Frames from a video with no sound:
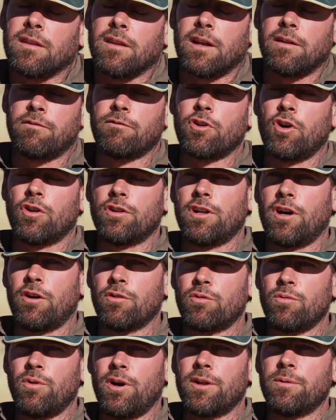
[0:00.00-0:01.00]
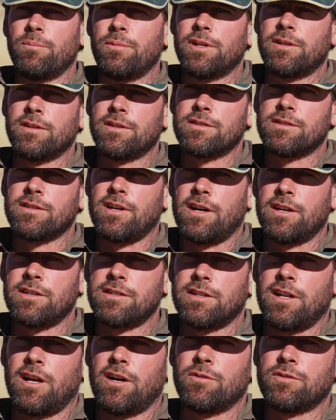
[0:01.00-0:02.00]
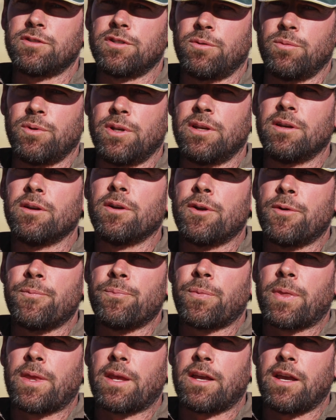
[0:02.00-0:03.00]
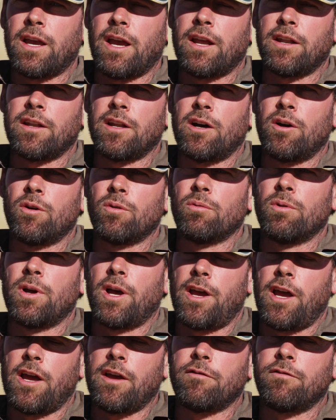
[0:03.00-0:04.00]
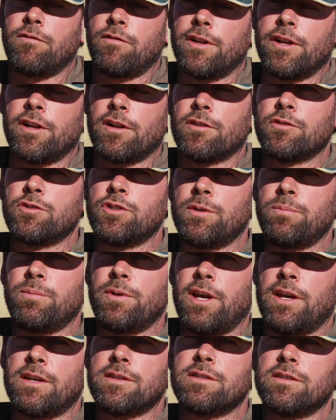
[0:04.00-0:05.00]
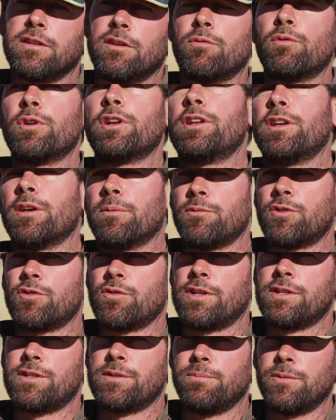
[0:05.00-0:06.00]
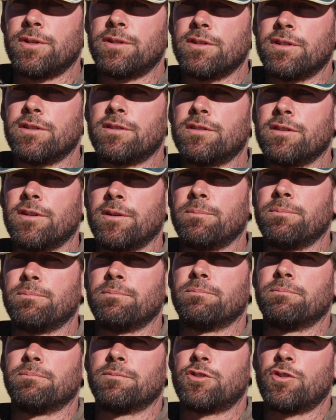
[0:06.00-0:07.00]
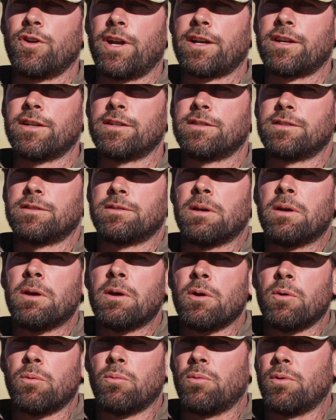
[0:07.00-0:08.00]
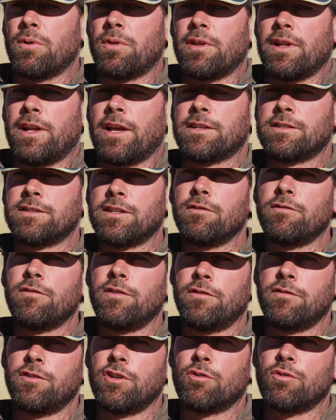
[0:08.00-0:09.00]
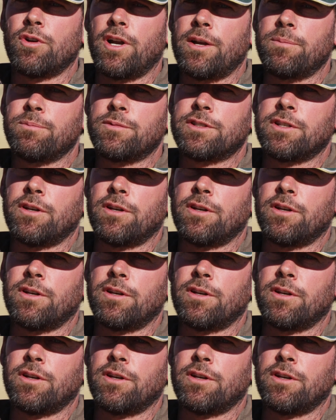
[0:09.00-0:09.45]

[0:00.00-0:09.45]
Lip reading: They've gone down quite a bit in size now, so we can now have little GPS iridium transmitted trackers with less than 50 grams.